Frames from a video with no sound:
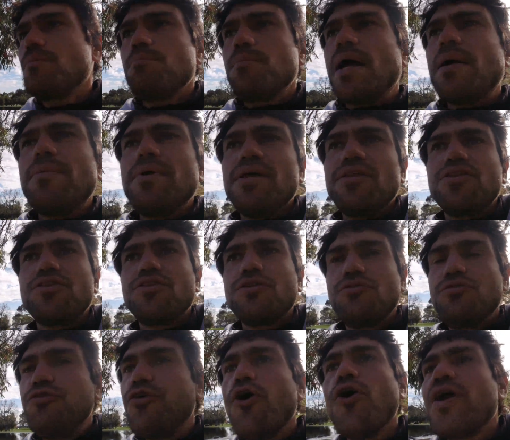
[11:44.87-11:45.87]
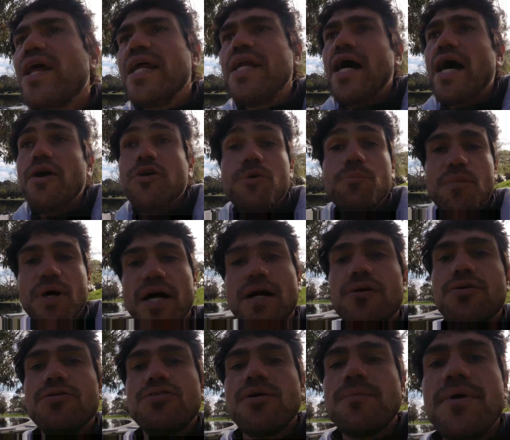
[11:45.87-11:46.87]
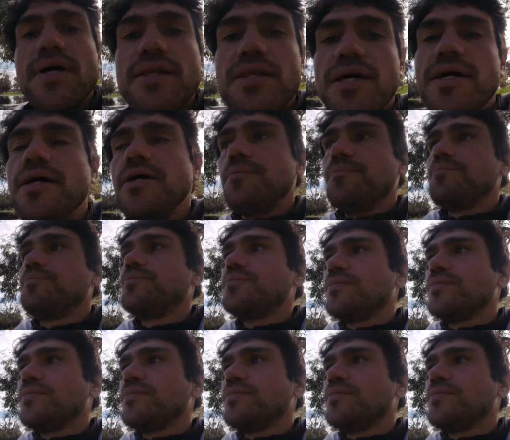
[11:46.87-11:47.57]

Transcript: maybe 1,400 miles, something like that.